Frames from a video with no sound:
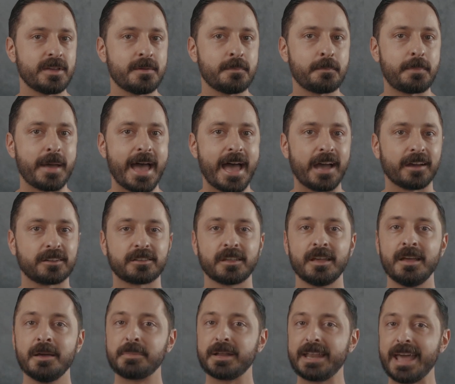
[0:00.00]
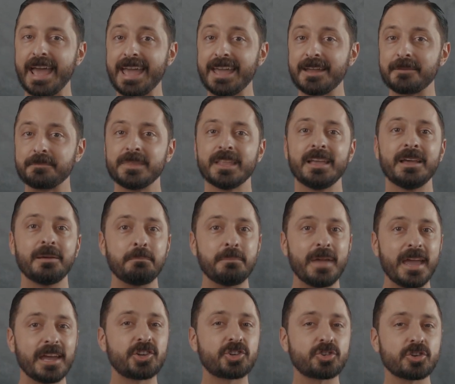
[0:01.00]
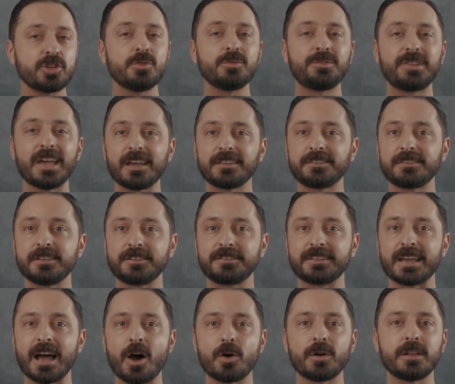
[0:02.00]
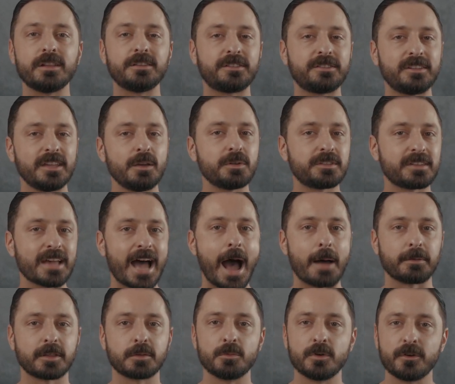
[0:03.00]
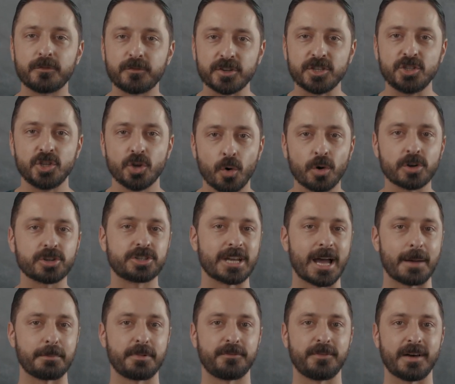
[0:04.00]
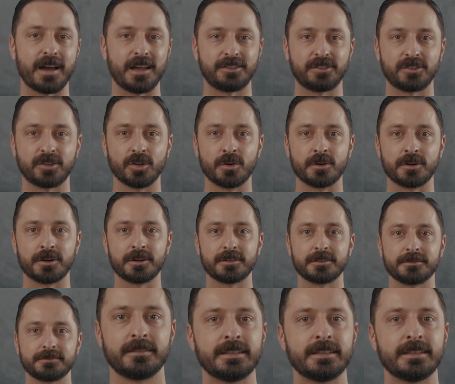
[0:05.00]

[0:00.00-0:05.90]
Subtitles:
impacts. But hey, make sure you test this out and see what's optimal for your Shopify store.